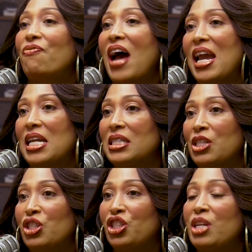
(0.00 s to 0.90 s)

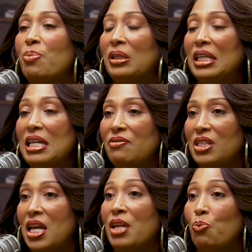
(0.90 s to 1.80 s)
fights and she
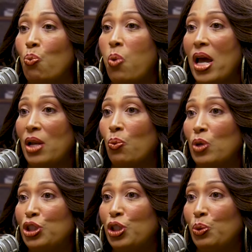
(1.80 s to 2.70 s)
believes in
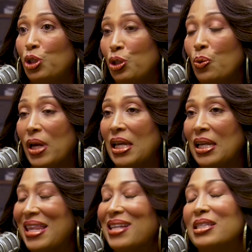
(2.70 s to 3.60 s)
what you're doing.
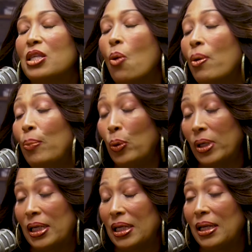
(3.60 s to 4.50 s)
That's so
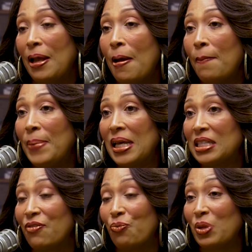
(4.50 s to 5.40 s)
important. Yeah.
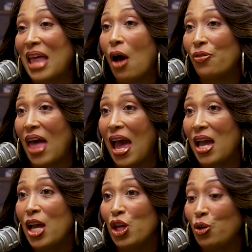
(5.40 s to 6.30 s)
Because without that,
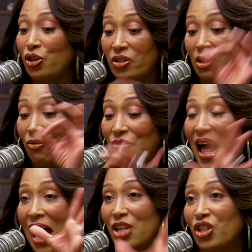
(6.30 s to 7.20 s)
you're just a
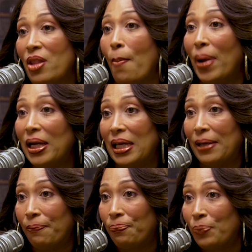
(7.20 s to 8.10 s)
flash and bucket,